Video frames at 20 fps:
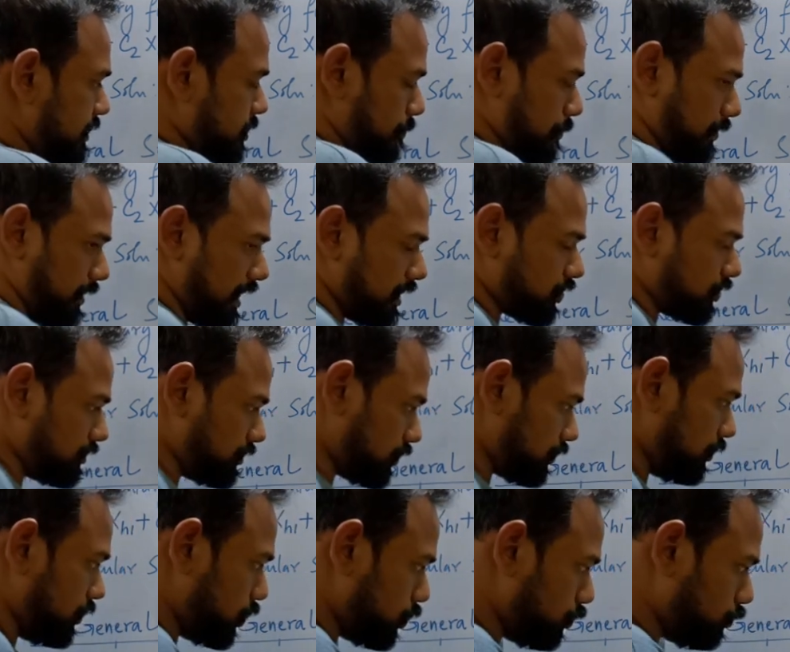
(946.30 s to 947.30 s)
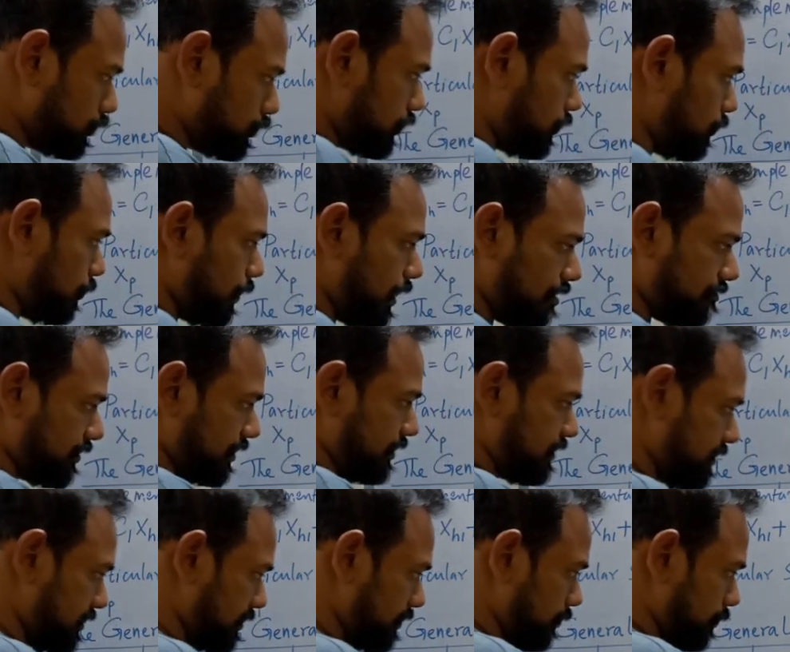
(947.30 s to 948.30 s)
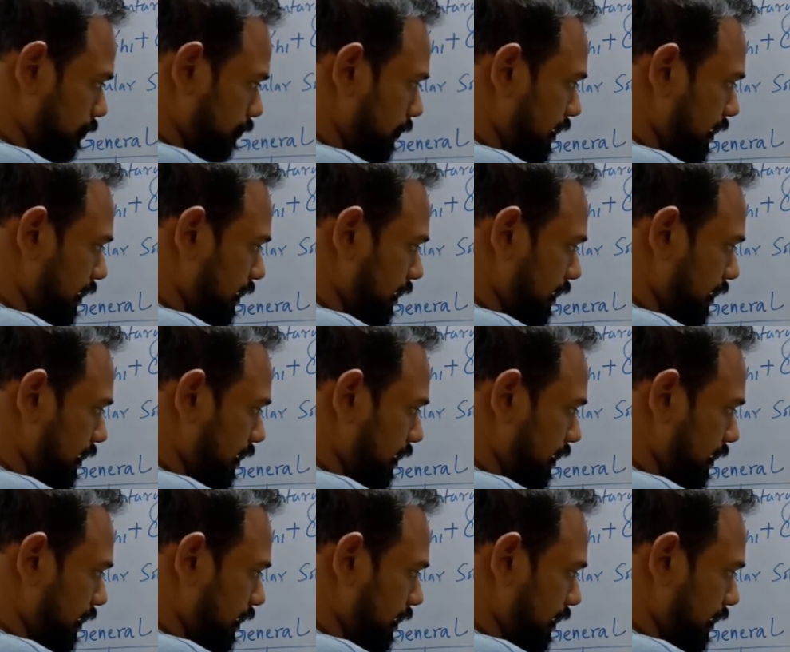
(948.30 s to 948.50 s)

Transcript: interpretations or use or whatever.